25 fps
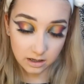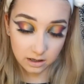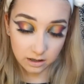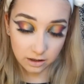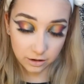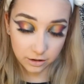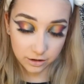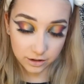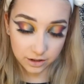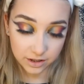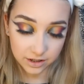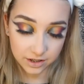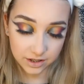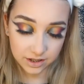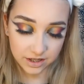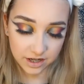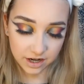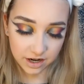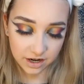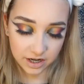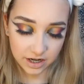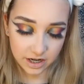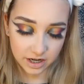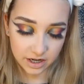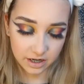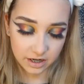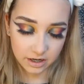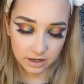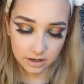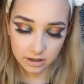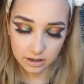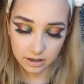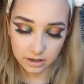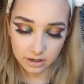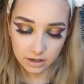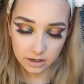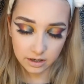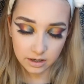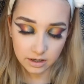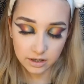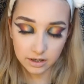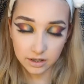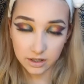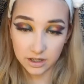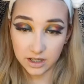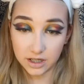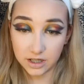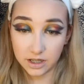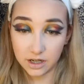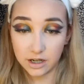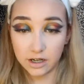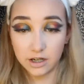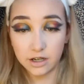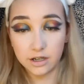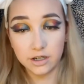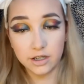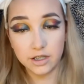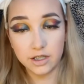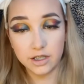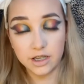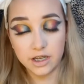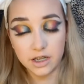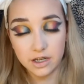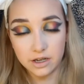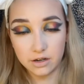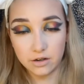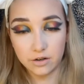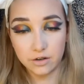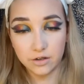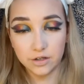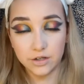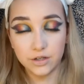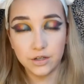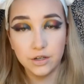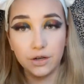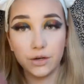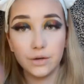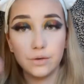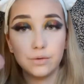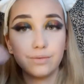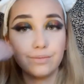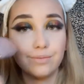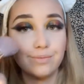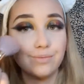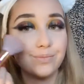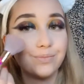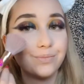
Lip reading: It looks stunning. Stunning on the skin also.